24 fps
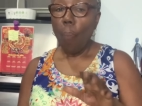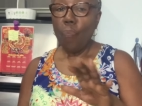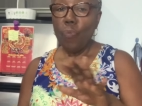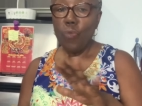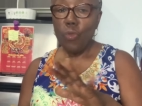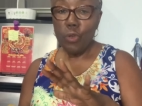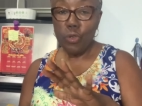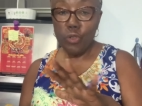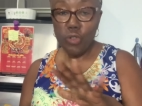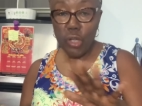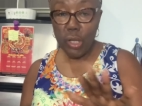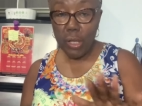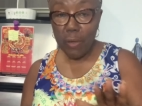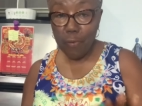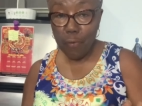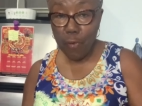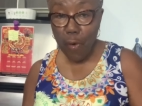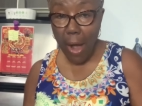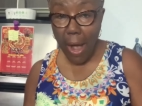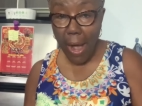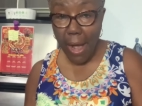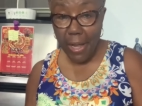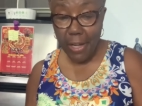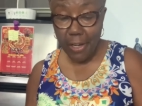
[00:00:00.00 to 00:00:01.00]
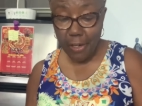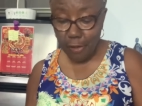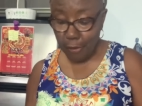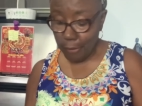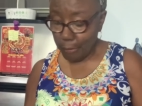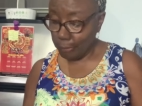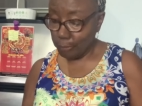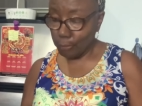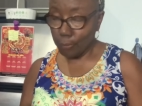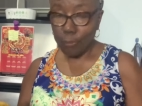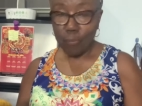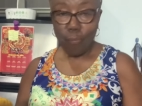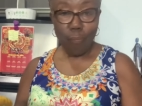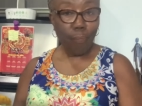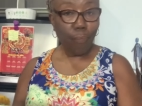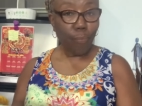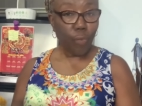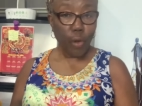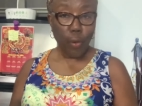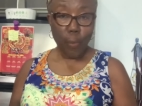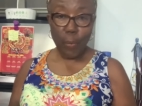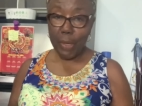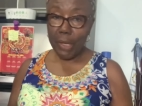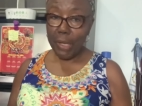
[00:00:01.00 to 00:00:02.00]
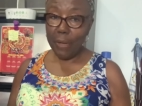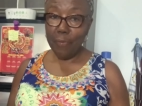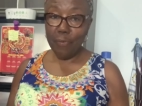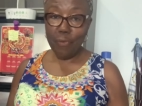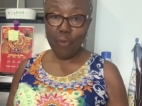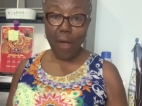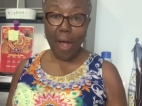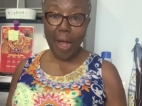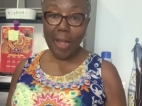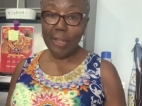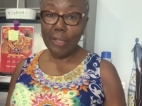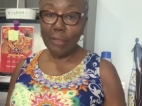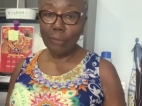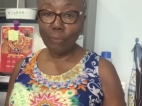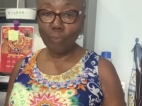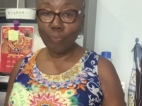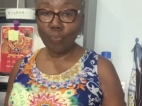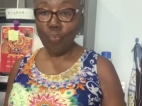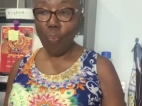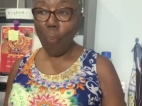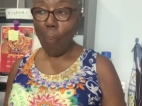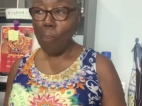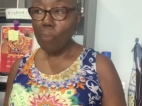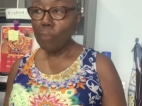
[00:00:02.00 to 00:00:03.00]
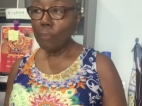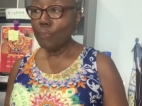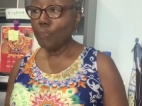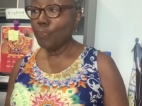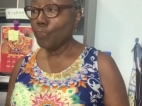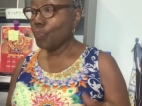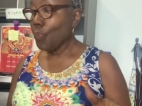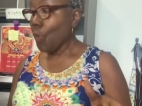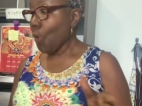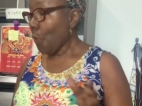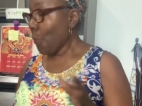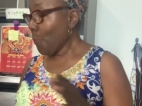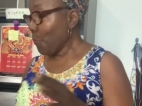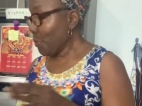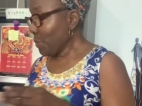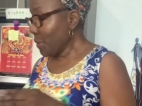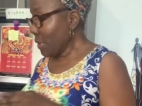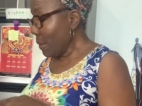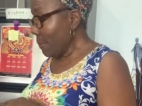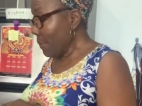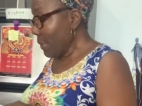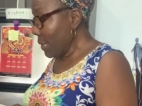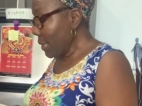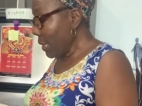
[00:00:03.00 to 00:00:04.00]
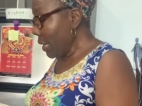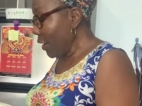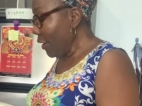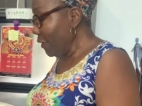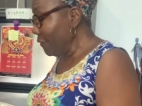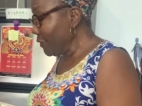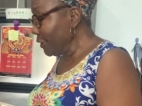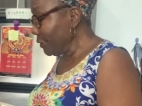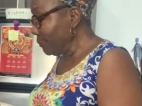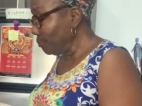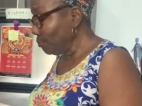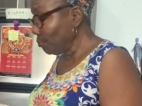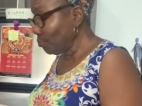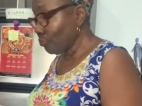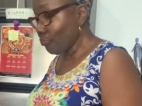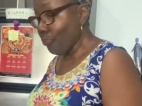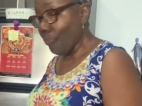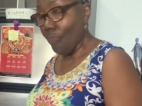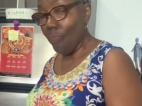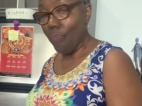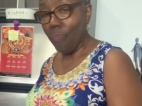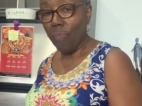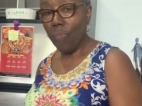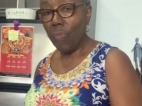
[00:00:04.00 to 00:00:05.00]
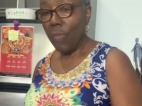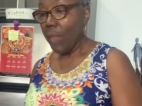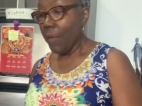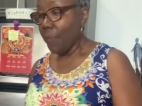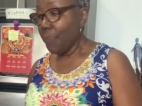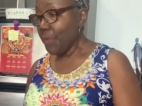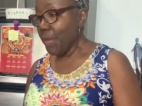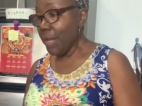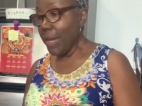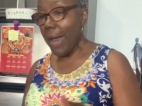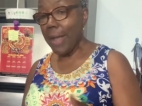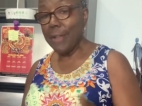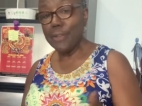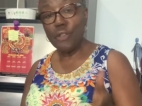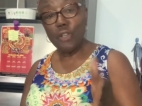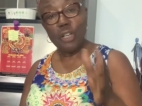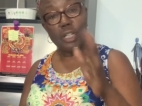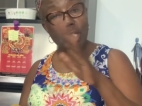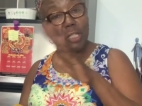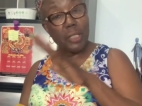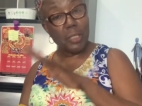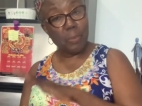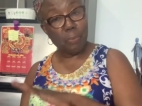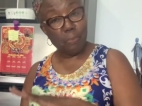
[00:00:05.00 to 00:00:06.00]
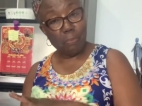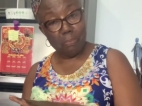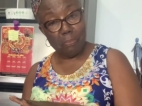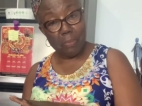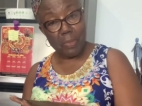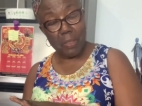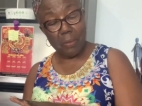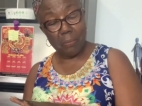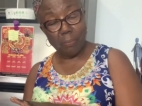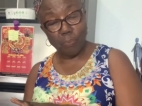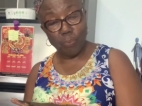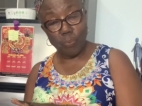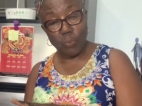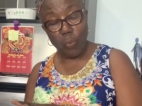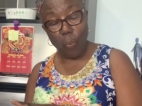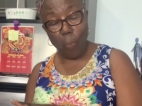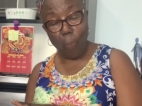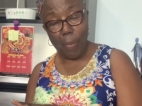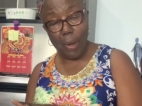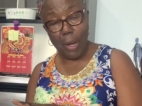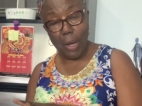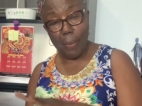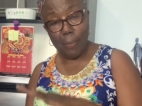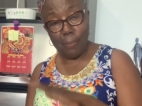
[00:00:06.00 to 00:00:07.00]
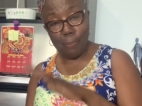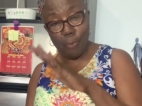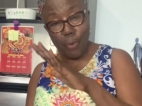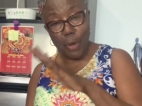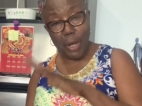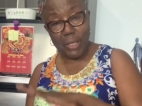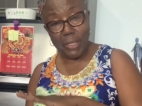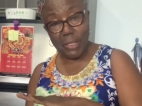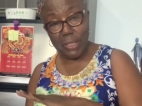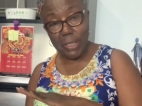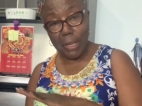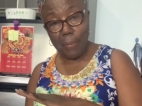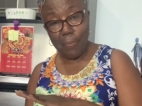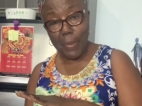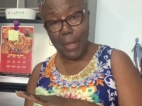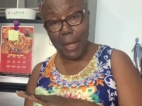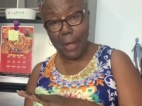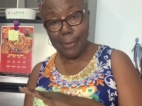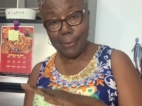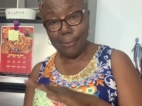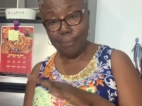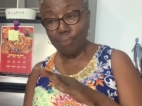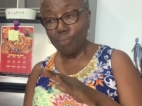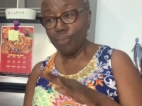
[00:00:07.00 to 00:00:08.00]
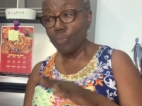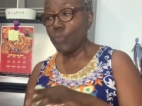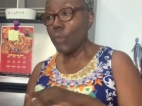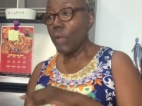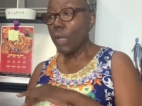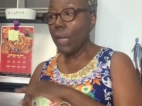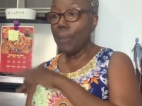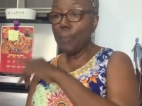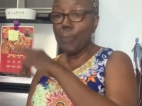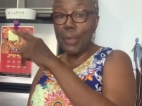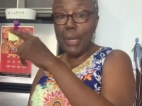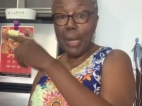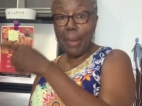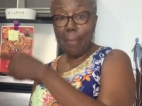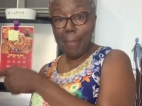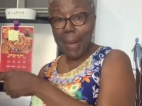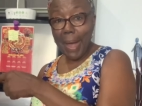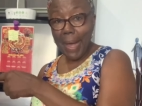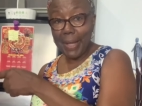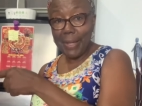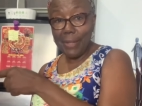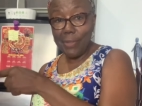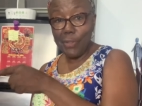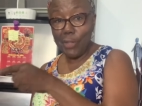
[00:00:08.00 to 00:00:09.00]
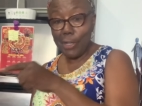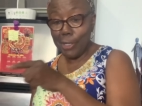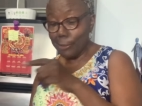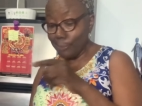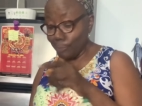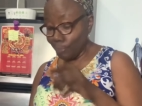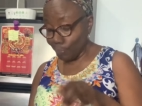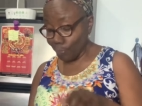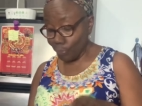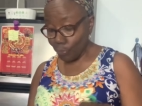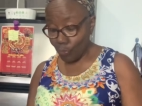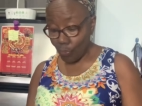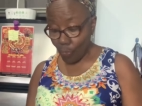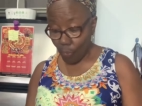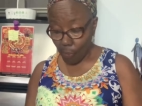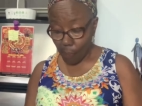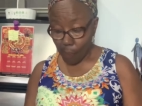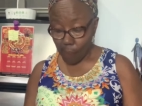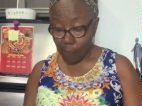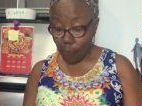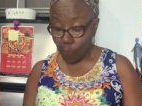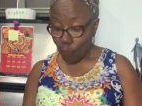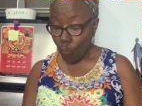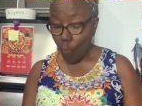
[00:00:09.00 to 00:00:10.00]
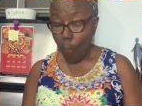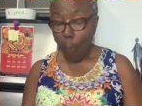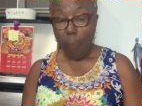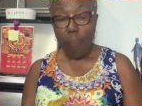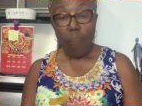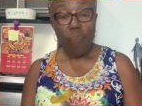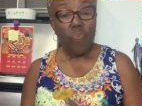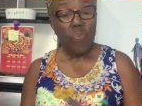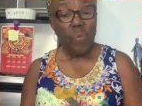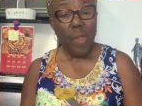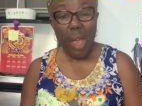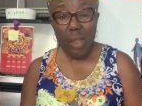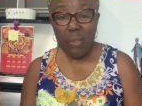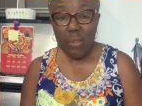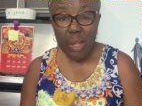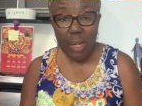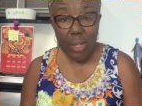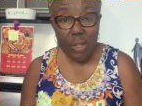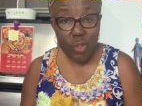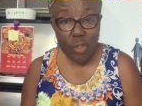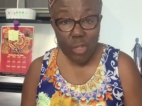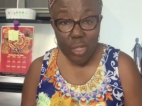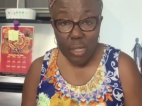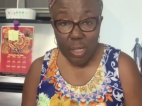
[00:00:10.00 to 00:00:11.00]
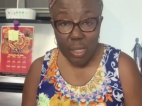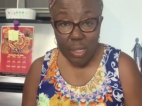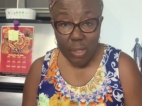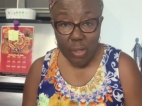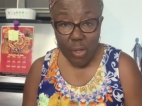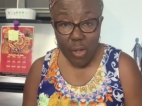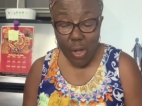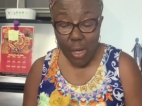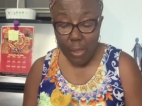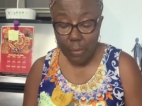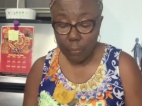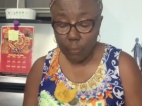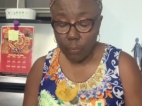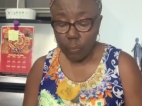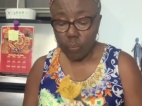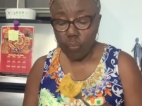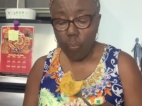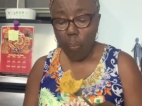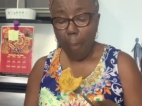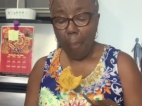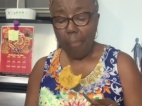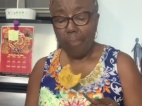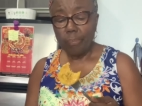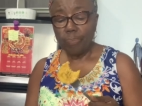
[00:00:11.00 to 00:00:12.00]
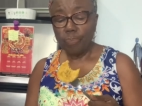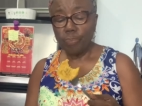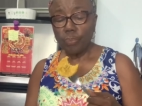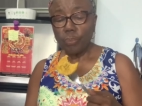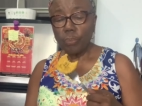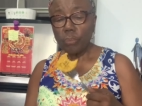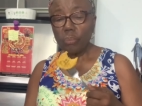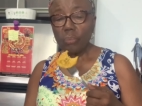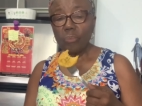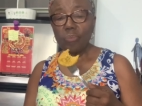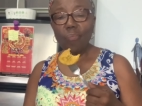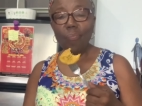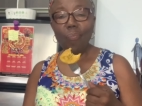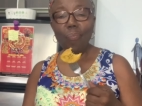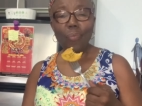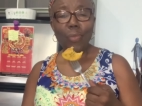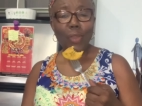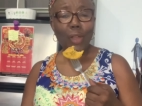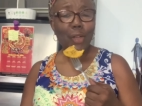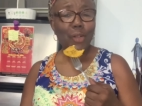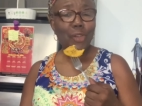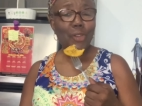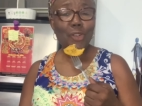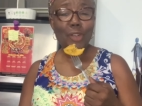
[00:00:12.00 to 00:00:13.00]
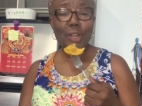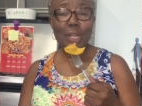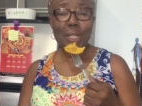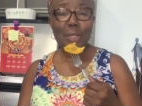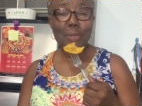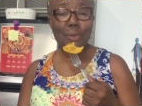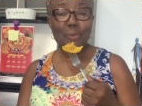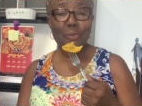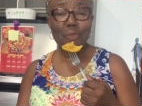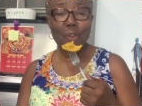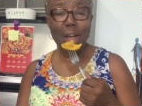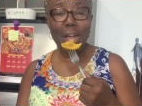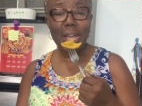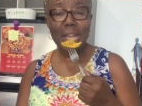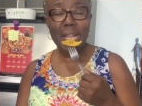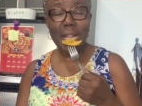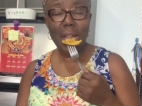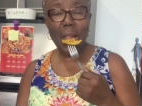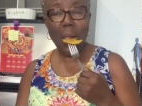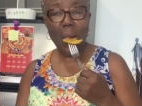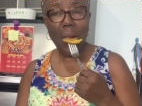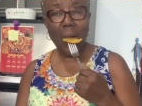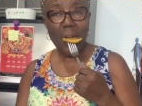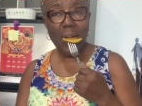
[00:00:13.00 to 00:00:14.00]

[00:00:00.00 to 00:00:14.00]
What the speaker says: usually fried. We didn't fry them. We put them in the oven. Then I just press them down and put them back in there. That this juice is good. You don't need to fry it.